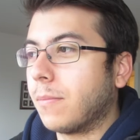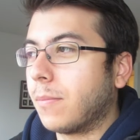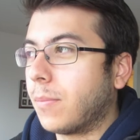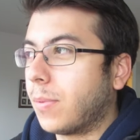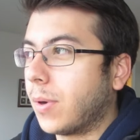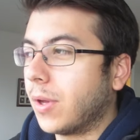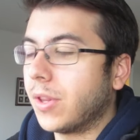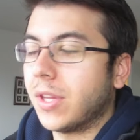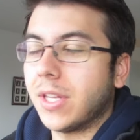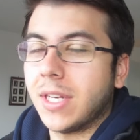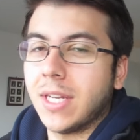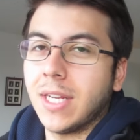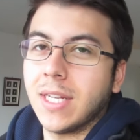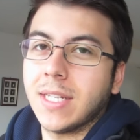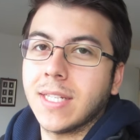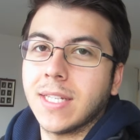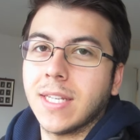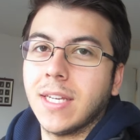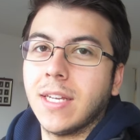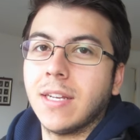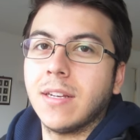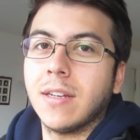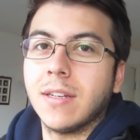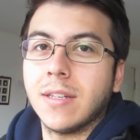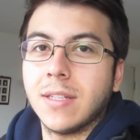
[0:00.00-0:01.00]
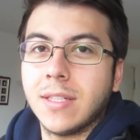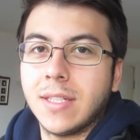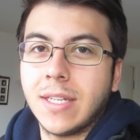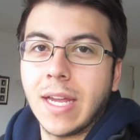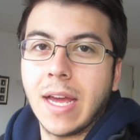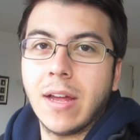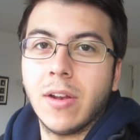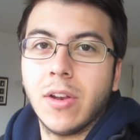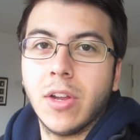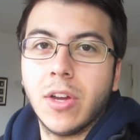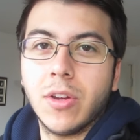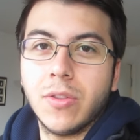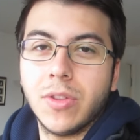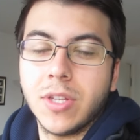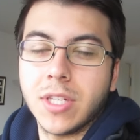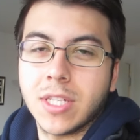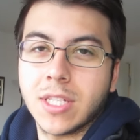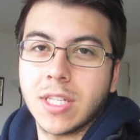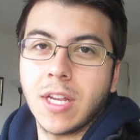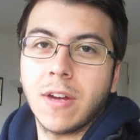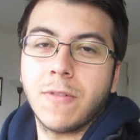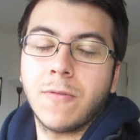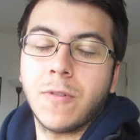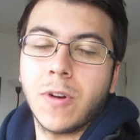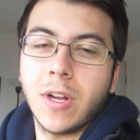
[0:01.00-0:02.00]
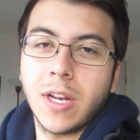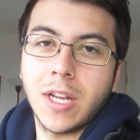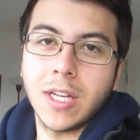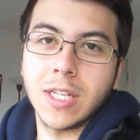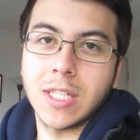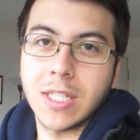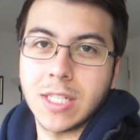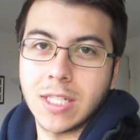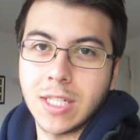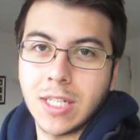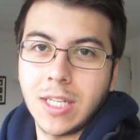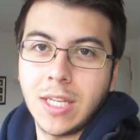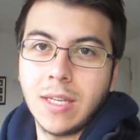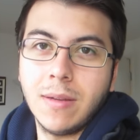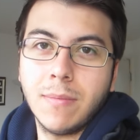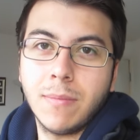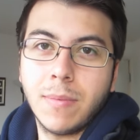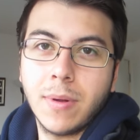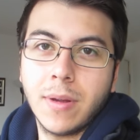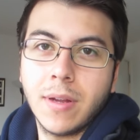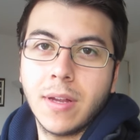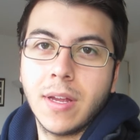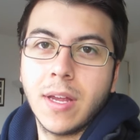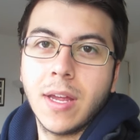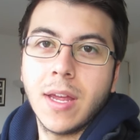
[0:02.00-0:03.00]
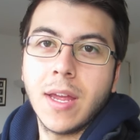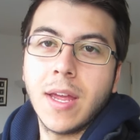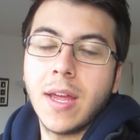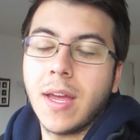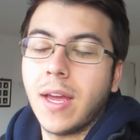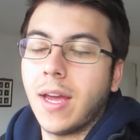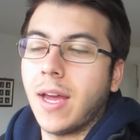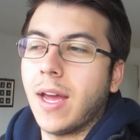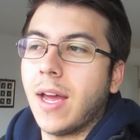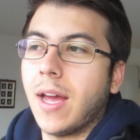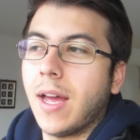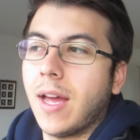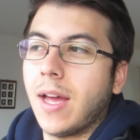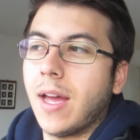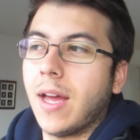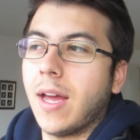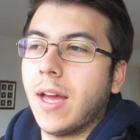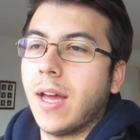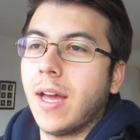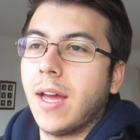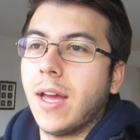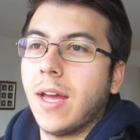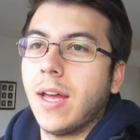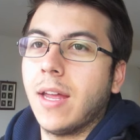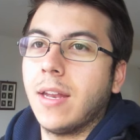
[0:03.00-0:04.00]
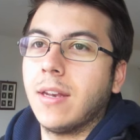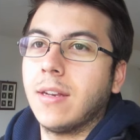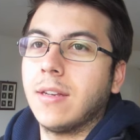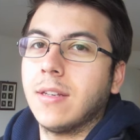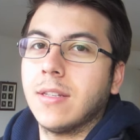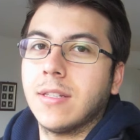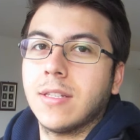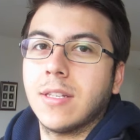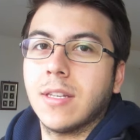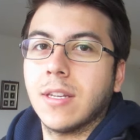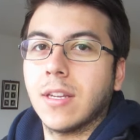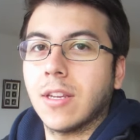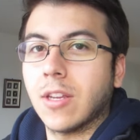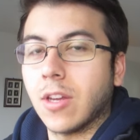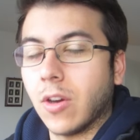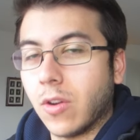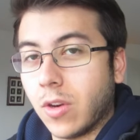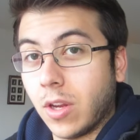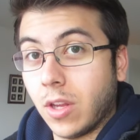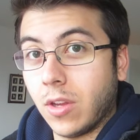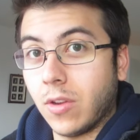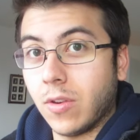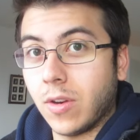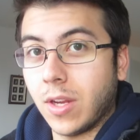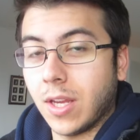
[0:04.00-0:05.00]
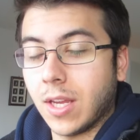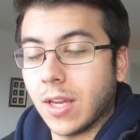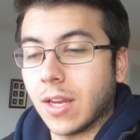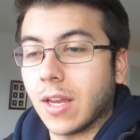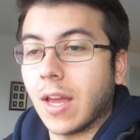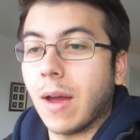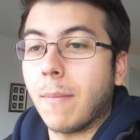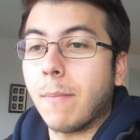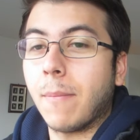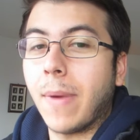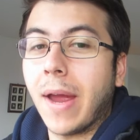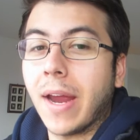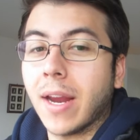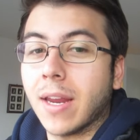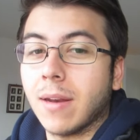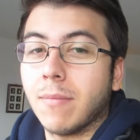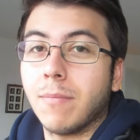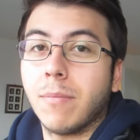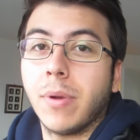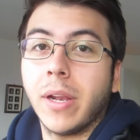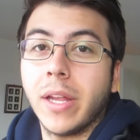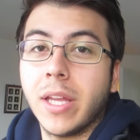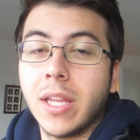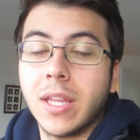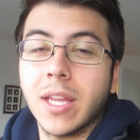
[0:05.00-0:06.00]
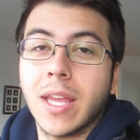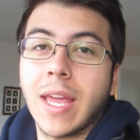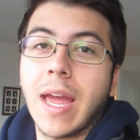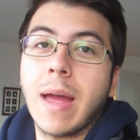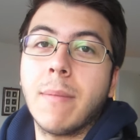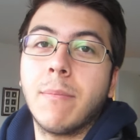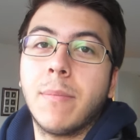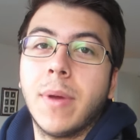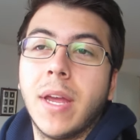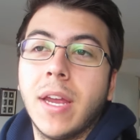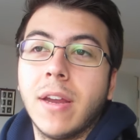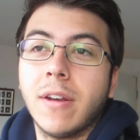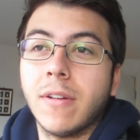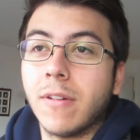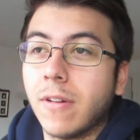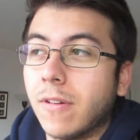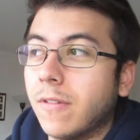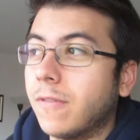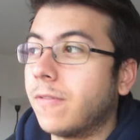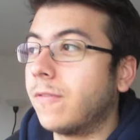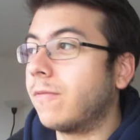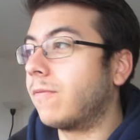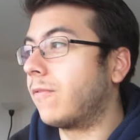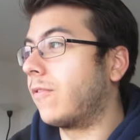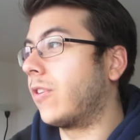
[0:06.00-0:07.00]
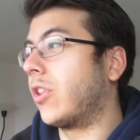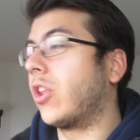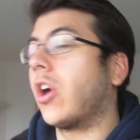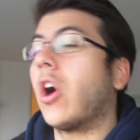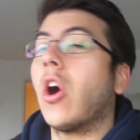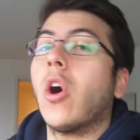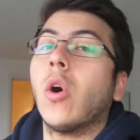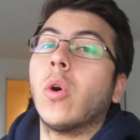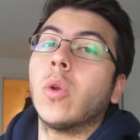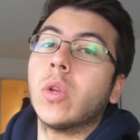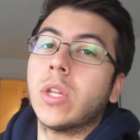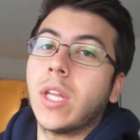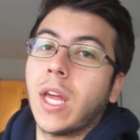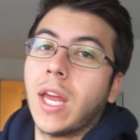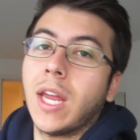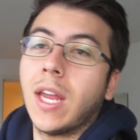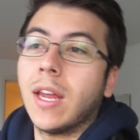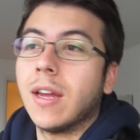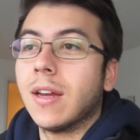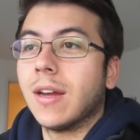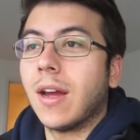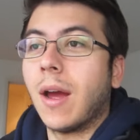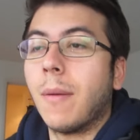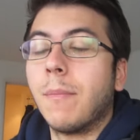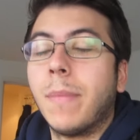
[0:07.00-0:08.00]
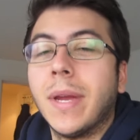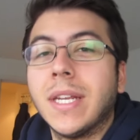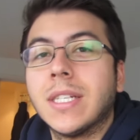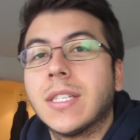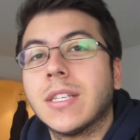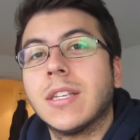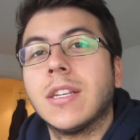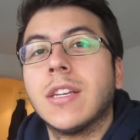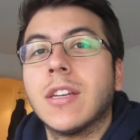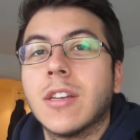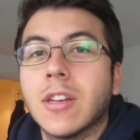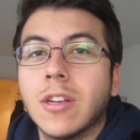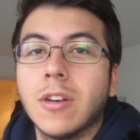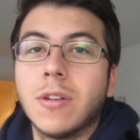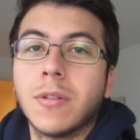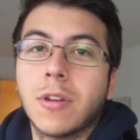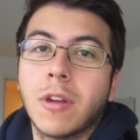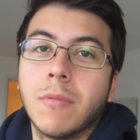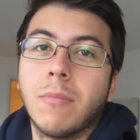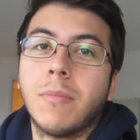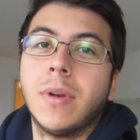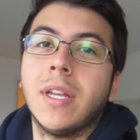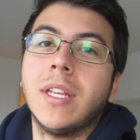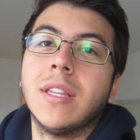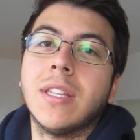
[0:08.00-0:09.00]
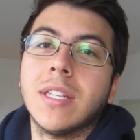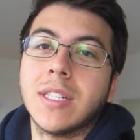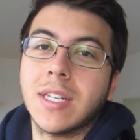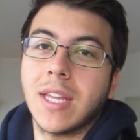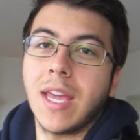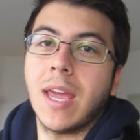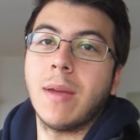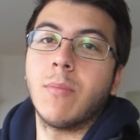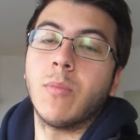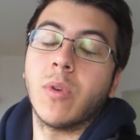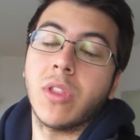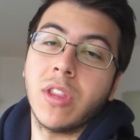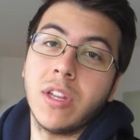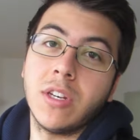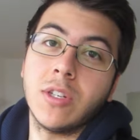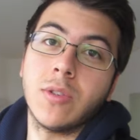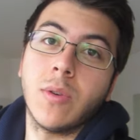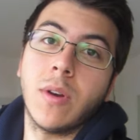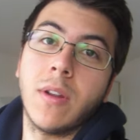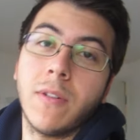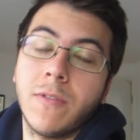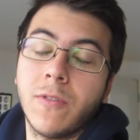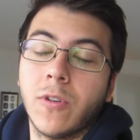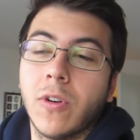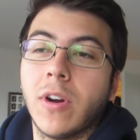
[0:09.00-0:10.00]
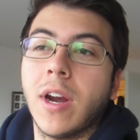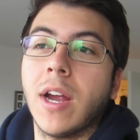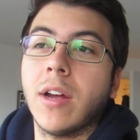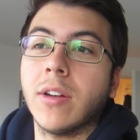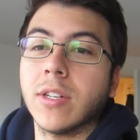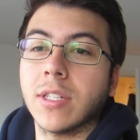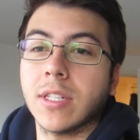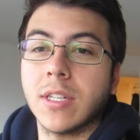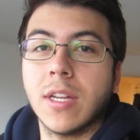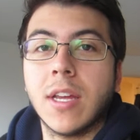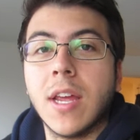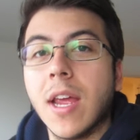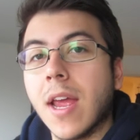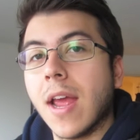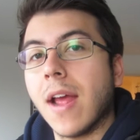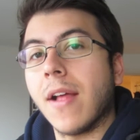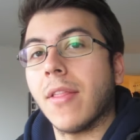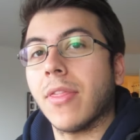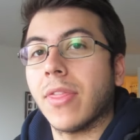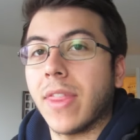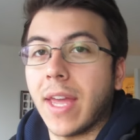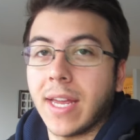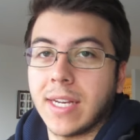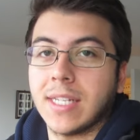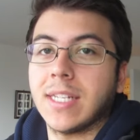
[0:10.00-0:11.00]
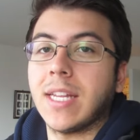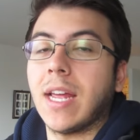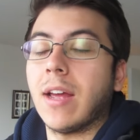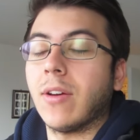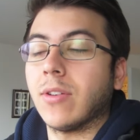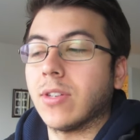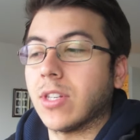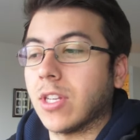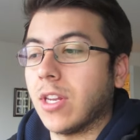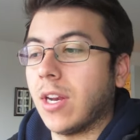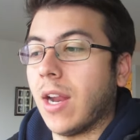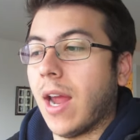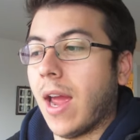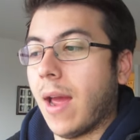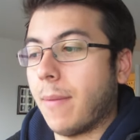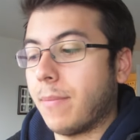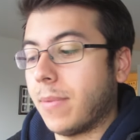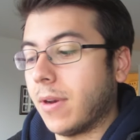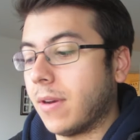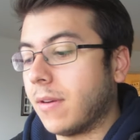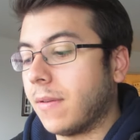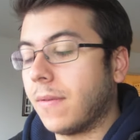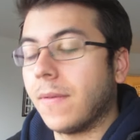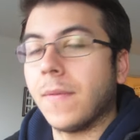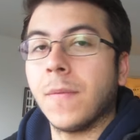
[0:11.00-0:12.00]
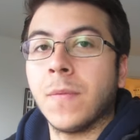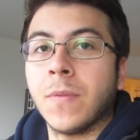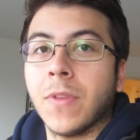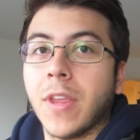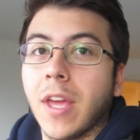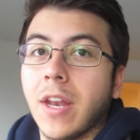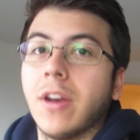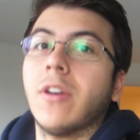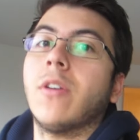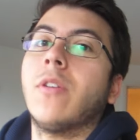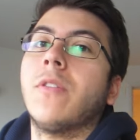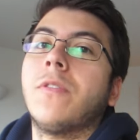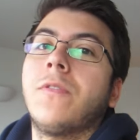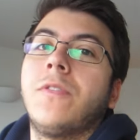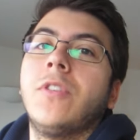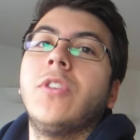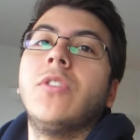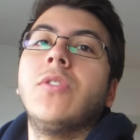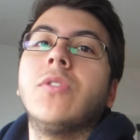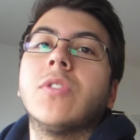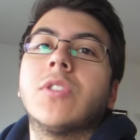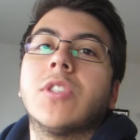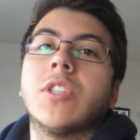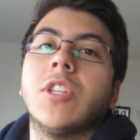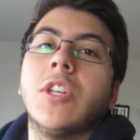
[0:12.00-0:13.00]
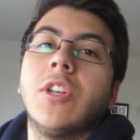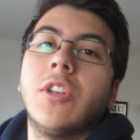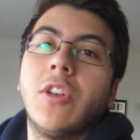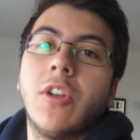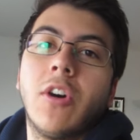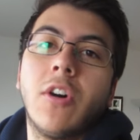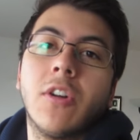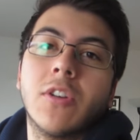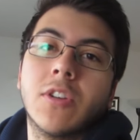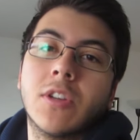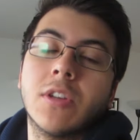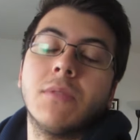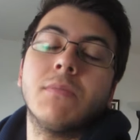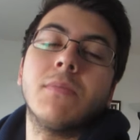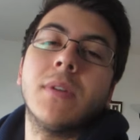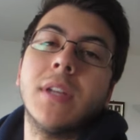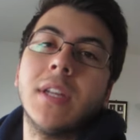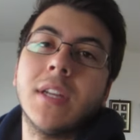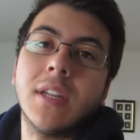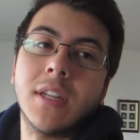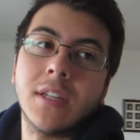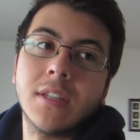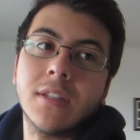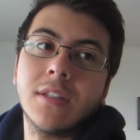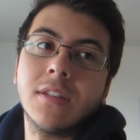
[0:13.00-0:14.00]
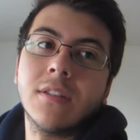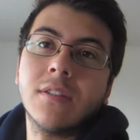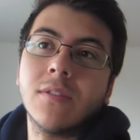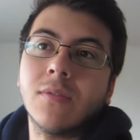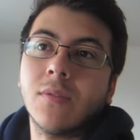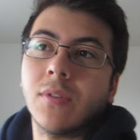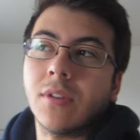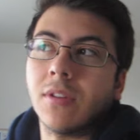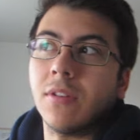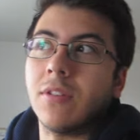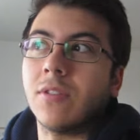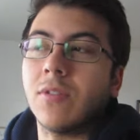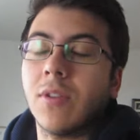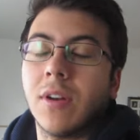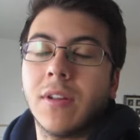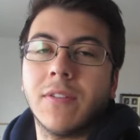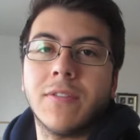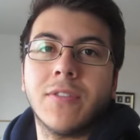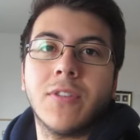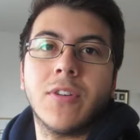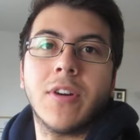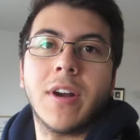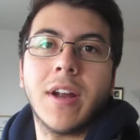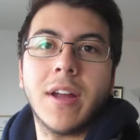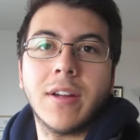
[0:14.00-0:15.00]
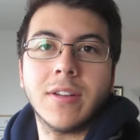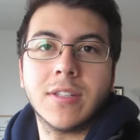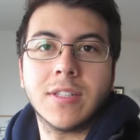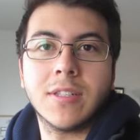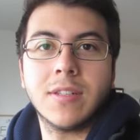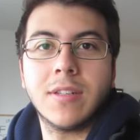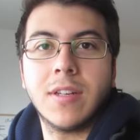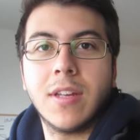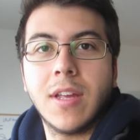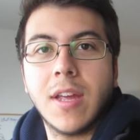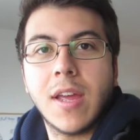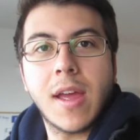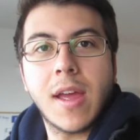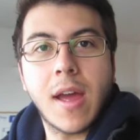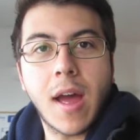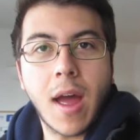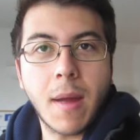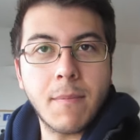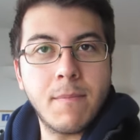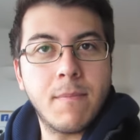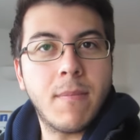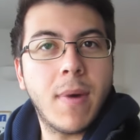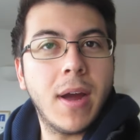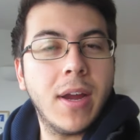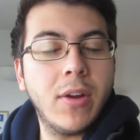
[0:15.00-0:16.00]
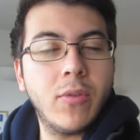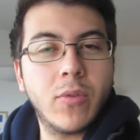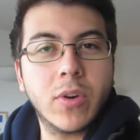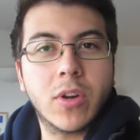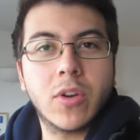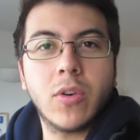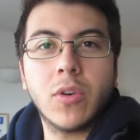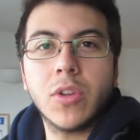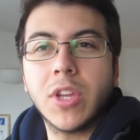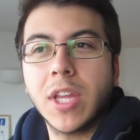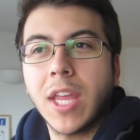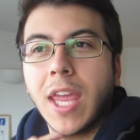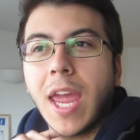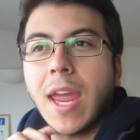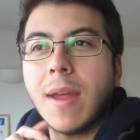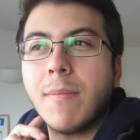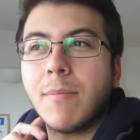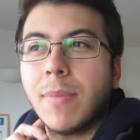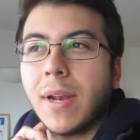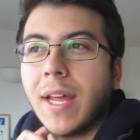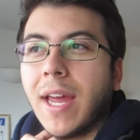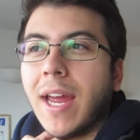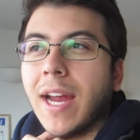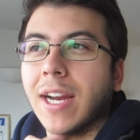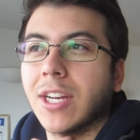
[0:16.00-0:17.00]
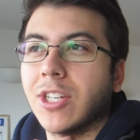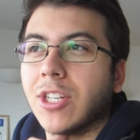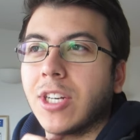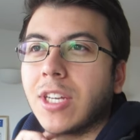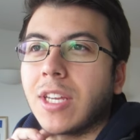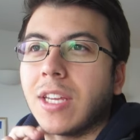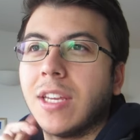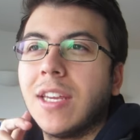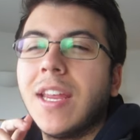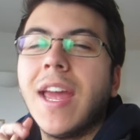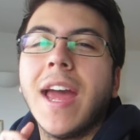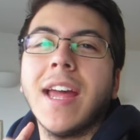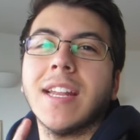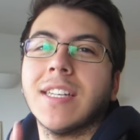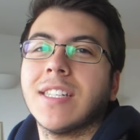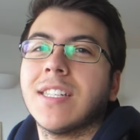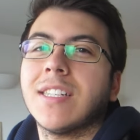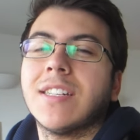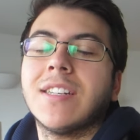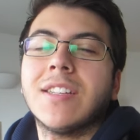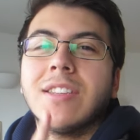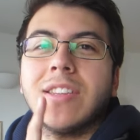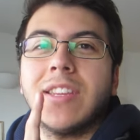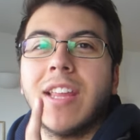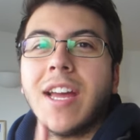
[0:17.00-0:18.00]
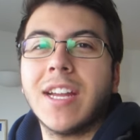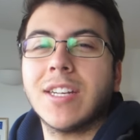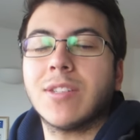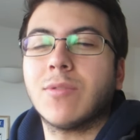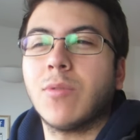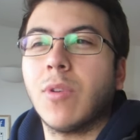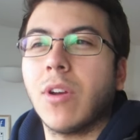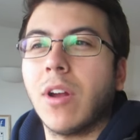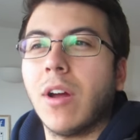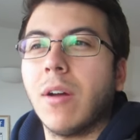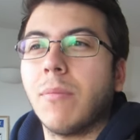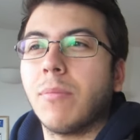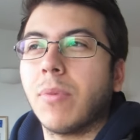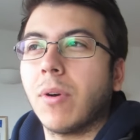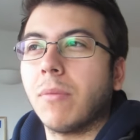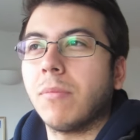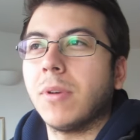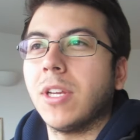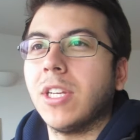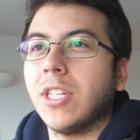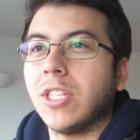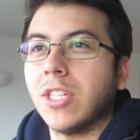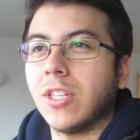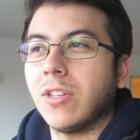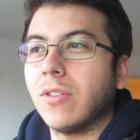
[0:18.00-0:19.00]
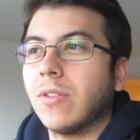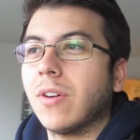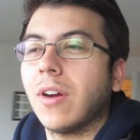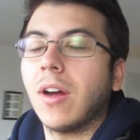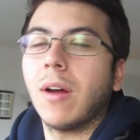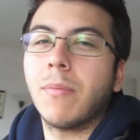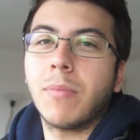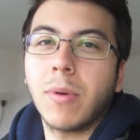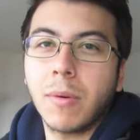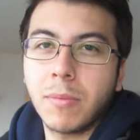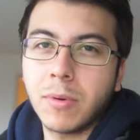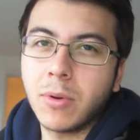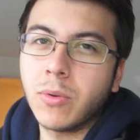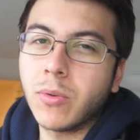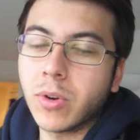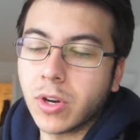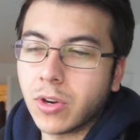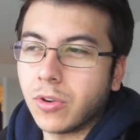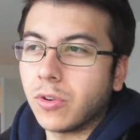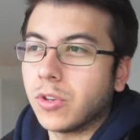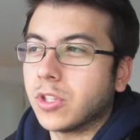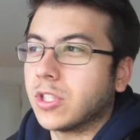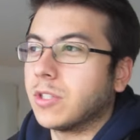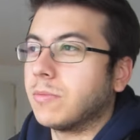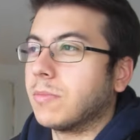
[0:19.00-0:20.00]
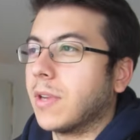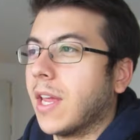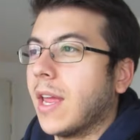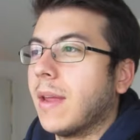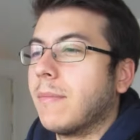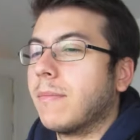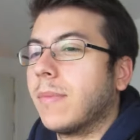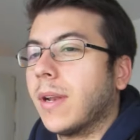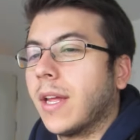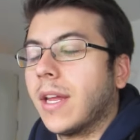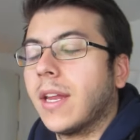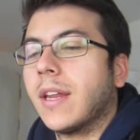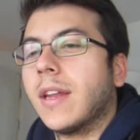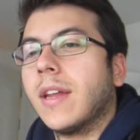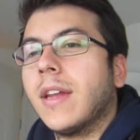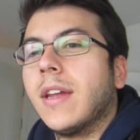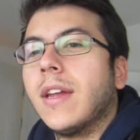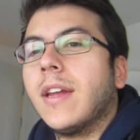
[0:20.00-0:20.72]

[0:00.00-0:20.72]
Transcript: put the disc in, download the stuff while I sleep, and go to uni and come back and play the campaign for the whole day. I'm basically going to complete this game within twenty-four hours. That's how it's going to happen, and I refuse to not complete it within twenty-four hours. I might record the gameplay, actually. Yes, that's what I'll probably do. I'll probably record some gameplay.